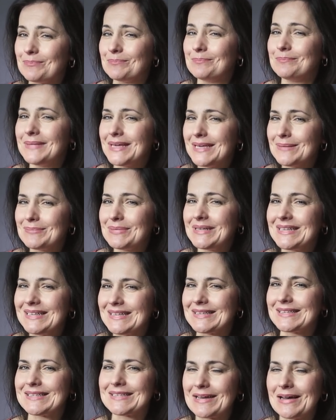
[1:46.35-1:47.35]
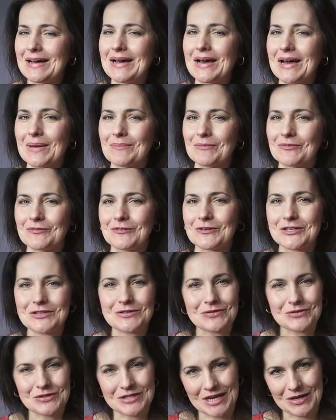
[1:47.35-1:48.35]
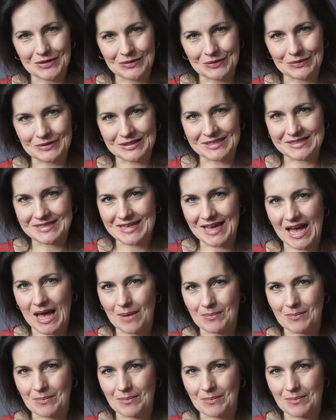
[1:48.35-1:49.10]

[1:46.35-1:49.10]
maybe it's time for you to download this